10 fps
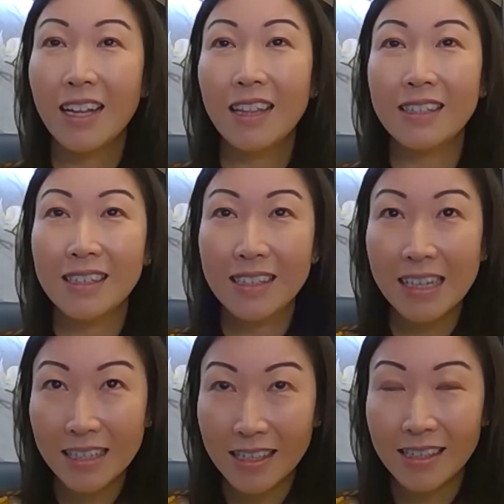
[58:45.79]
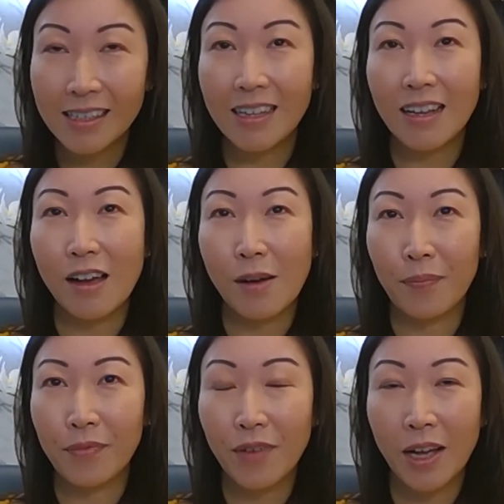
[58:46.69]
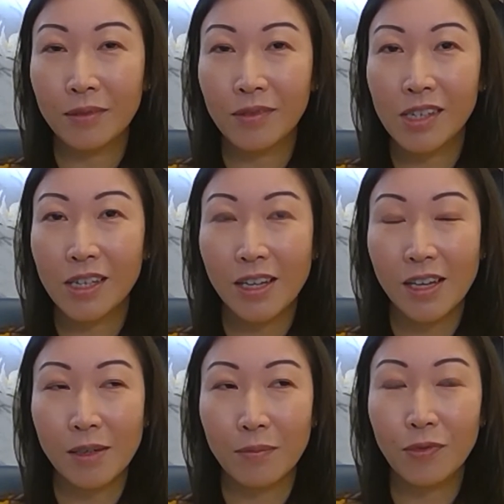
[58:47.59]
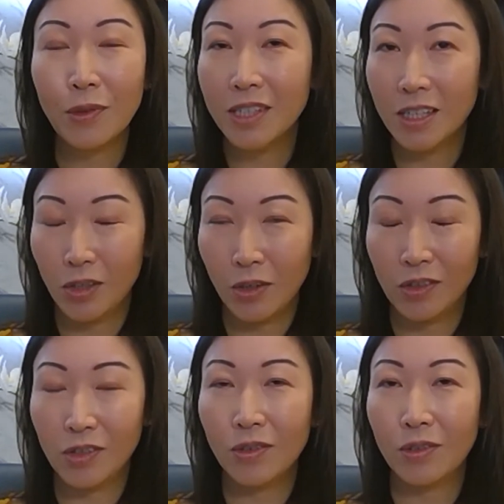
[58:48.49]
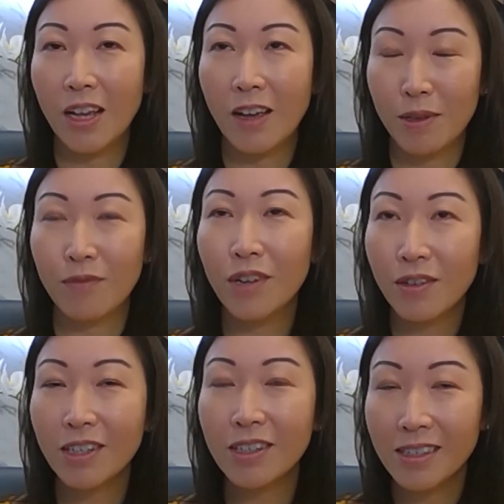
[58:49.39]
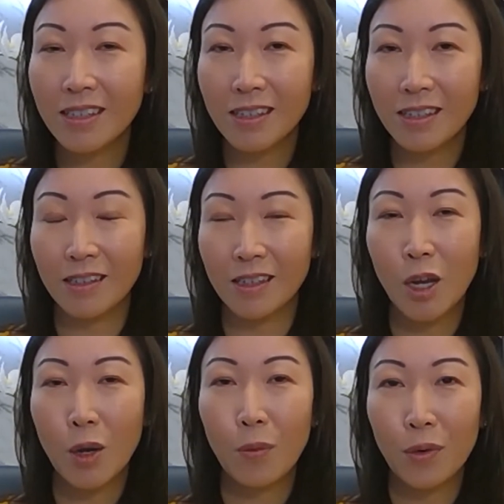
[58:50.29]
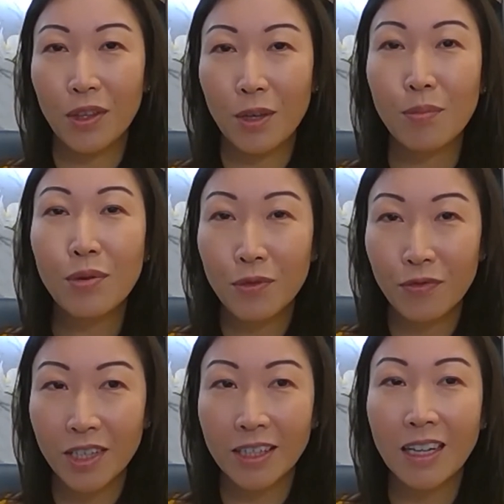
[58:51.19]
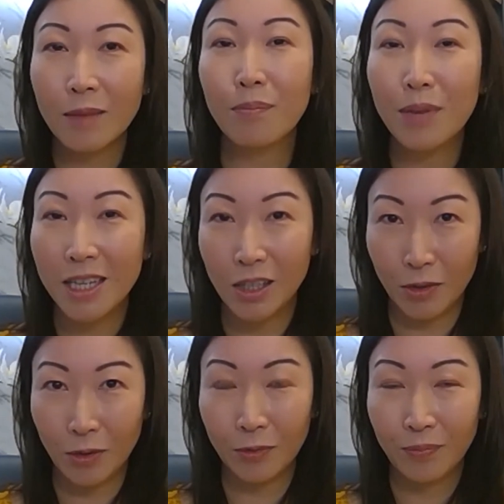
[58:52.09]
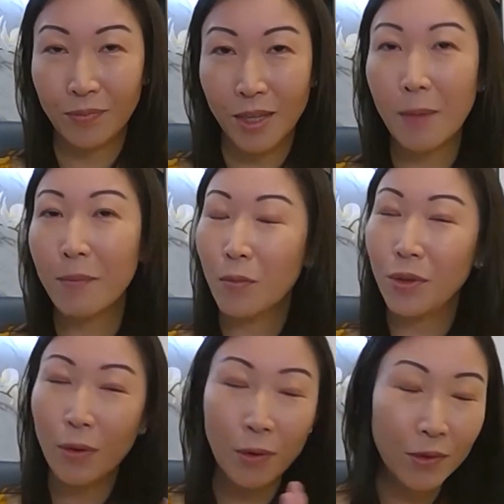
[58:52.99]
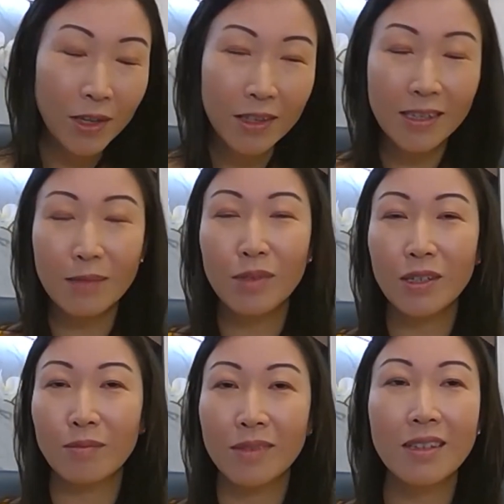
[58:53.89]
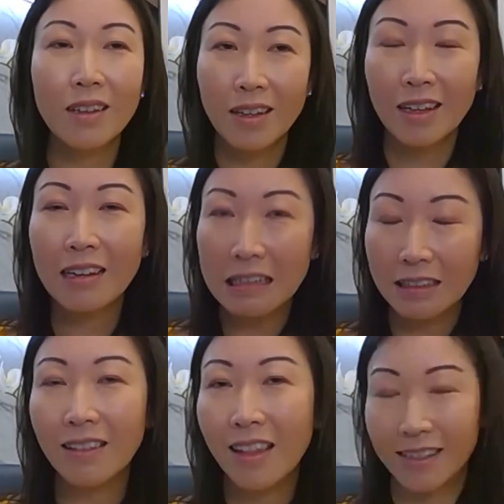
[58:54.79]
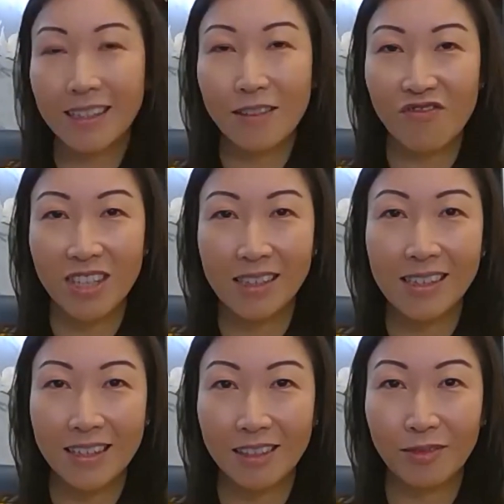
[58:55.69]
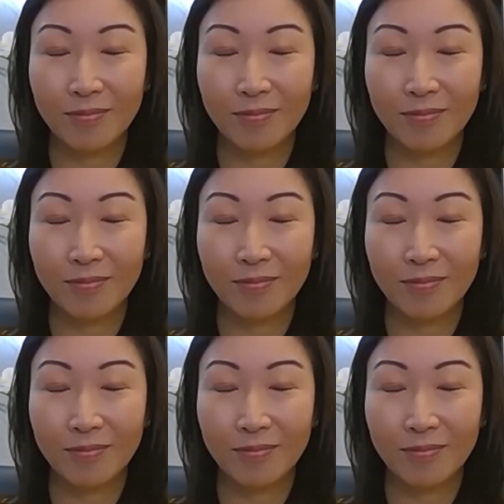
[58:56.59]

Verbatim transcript: The studies um, found um, for testosterone have been very consistent with improving libido. Yeah, with all the other symptoms, a little less convincing.